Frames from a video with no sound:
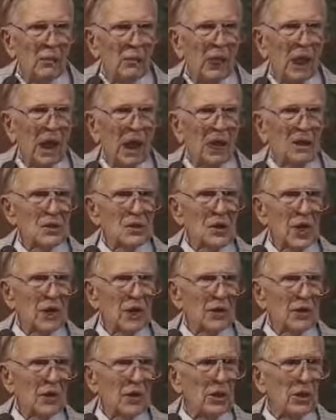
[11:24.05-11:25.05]
May I
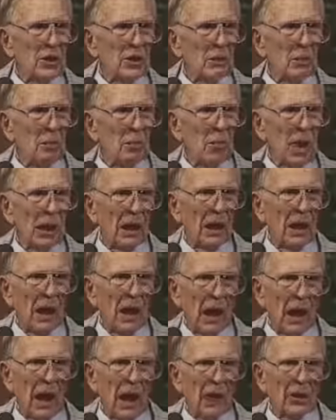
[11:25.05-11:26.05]
say to you my,
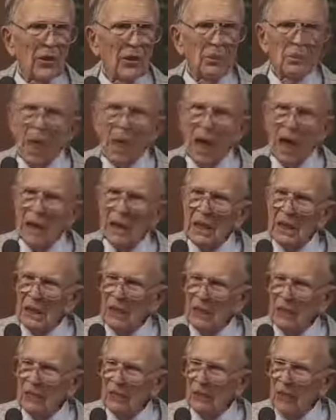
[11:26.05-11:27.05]
how the mighty
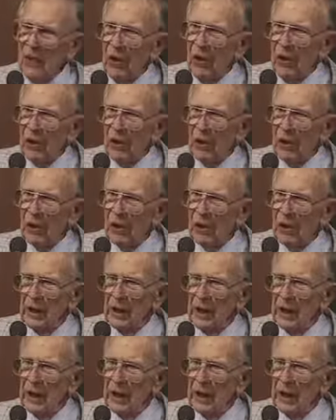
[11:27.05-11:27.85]
have fallen.